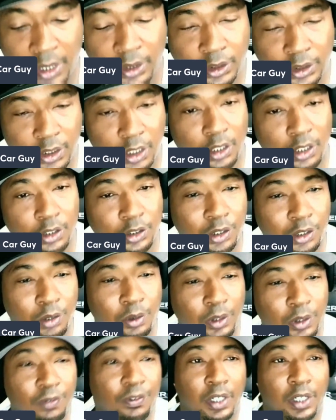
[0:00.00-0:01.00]
Skunk
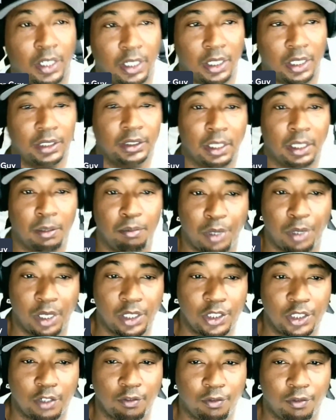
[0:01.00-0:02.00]
2 is funny. They say
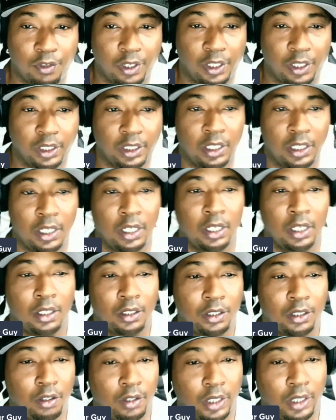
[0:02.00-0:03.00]
budget friendly.
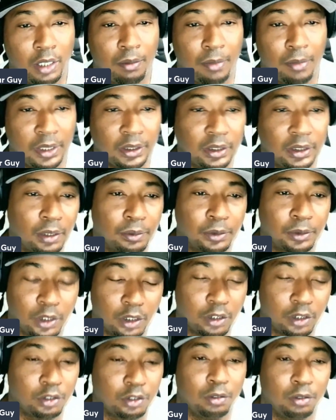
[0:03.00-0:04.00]
Don't get it messed up.
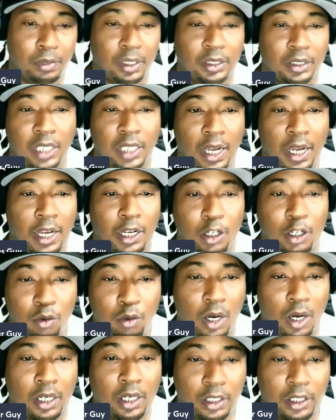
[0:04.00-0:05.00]
Skunk 2 makes high
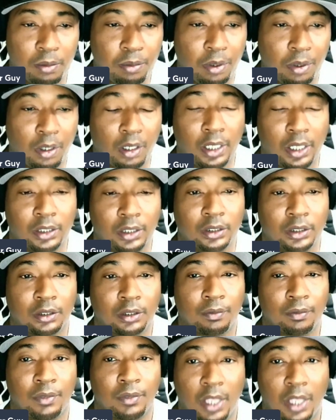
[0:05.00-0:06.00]
quality parts,
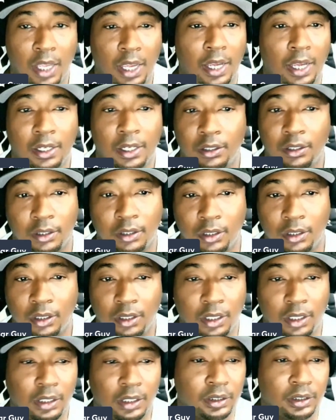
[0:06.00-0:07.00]
and
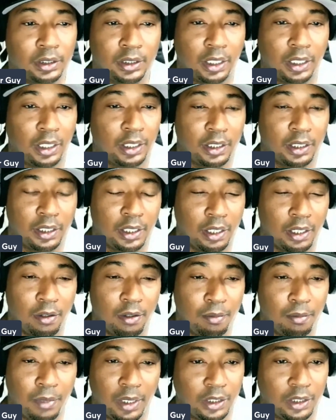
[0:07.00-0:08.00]
they
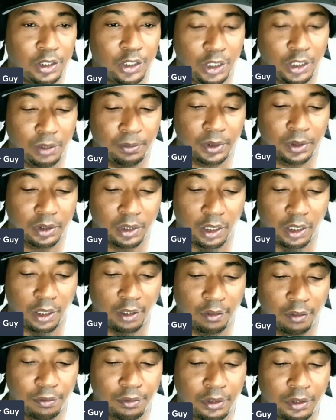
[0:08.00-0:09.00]
don't make cheap
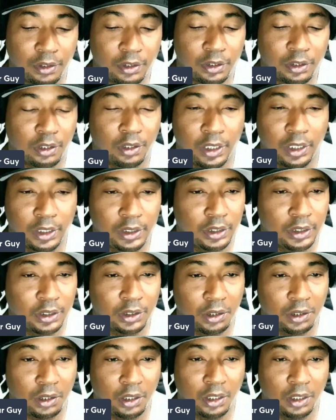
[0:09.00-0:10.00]
stuff. So let's
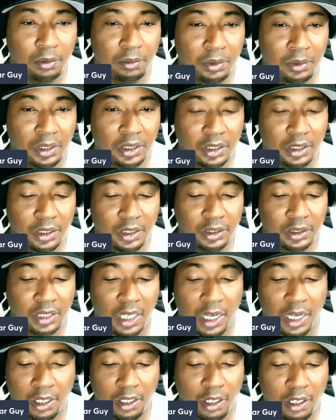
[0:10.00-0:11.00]
just call it what it is.
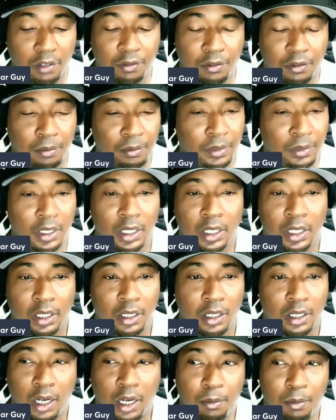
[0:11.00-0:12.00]
I love them.
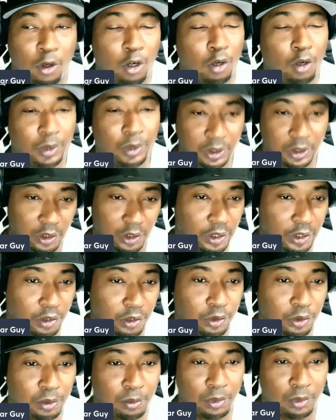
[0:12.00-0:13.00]
I'm always going to
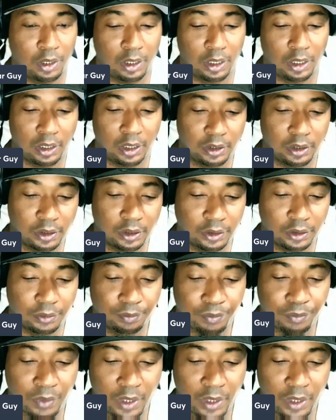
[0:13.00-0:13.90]
use them on Hondas.